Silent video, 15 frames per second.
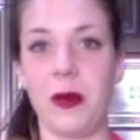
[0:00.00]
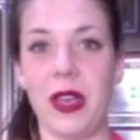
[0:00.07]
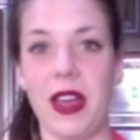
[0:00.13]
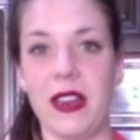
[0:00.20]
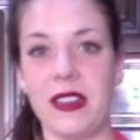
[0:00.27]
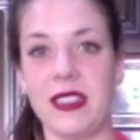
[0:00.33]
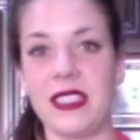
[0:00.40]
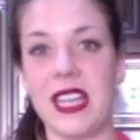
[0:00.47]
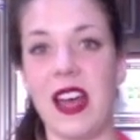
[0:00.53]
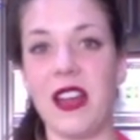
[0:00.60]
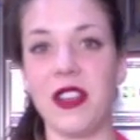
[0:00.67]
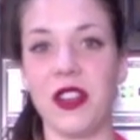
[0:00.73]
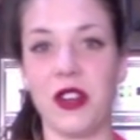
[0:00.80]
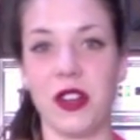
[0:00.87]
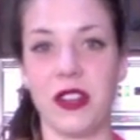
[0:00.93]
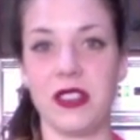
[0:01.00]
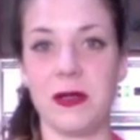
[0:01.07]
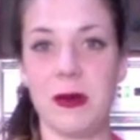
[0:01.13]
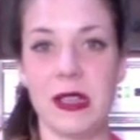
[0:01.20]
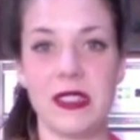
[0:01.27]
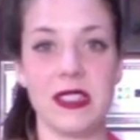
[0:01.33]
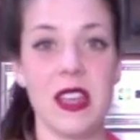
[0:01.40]
We had an Italian
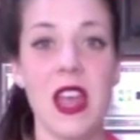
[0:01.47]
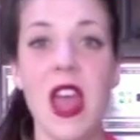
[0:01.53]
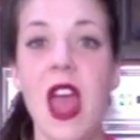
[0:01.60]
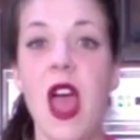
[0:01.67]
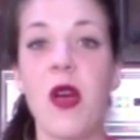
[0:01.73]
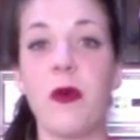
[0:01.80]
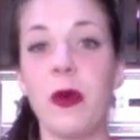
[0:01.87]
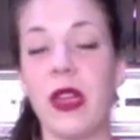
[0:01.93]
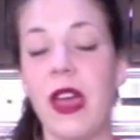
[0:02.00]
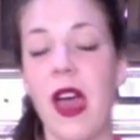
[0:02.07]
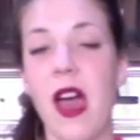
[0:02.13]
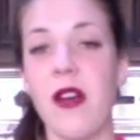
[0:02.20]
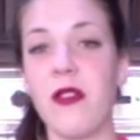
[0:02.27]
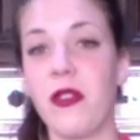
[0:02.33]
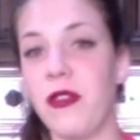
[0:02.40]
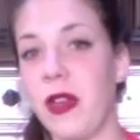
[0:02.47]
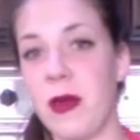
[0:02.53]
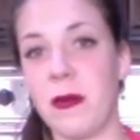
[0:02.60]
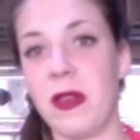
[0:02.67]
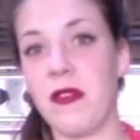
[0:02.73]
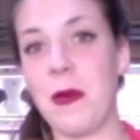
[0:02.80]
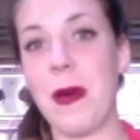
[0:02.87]
Christmas and we have a
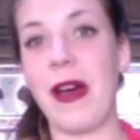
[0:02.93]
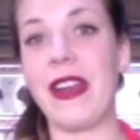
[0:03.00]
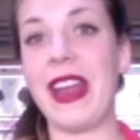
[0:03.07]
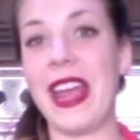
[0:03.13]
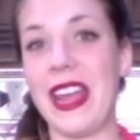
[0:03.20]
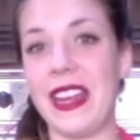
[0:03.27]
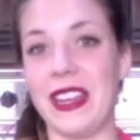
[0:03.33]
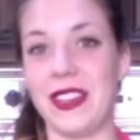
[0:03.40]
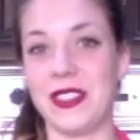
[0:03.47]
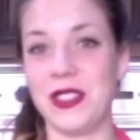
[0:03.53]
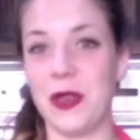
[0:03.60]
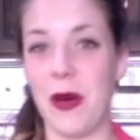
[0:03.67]
family of about 80.